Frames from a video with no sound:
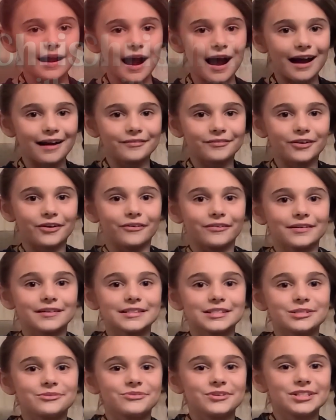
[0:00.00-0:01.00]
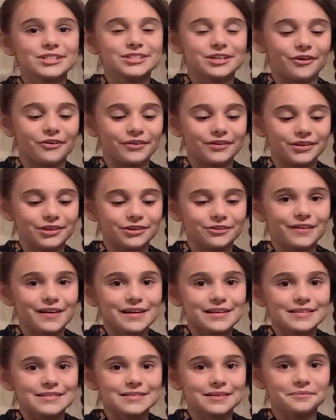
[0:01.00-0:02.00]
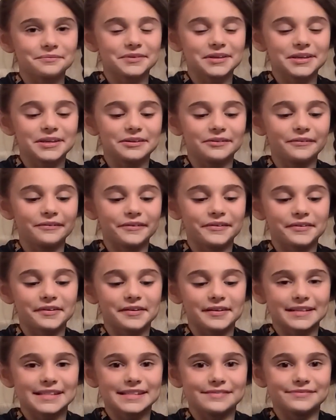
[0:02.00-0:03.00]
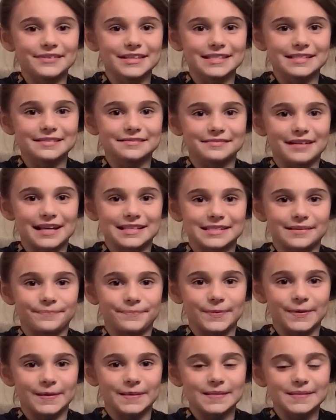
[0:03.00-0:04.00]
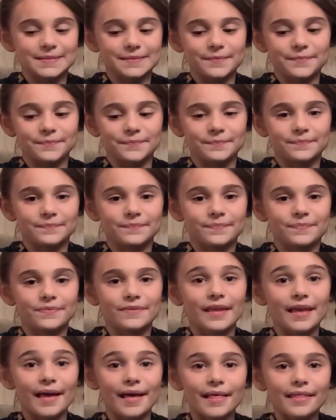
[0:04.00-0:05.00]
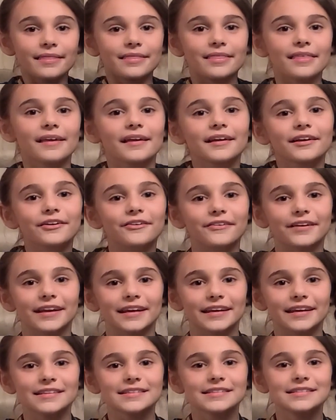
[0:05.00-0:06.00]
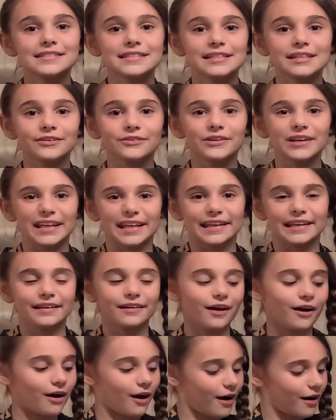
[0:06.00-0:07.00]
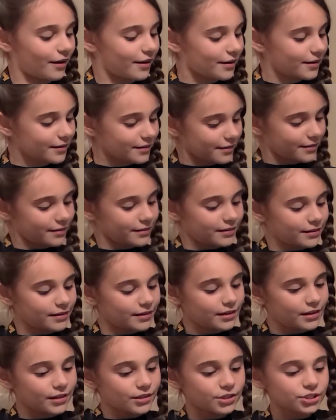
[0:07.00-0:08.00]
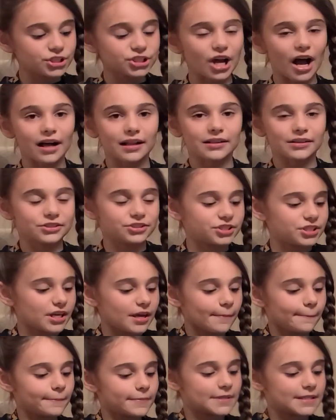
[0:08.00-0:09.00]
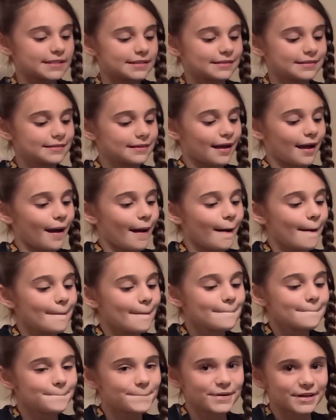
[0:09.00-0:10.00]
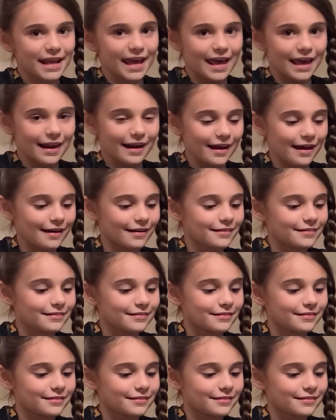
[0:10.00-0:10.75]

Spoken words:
I'm going to be showing you some cute Christmas recipes. The ingredients you need are chocolate chips, banana,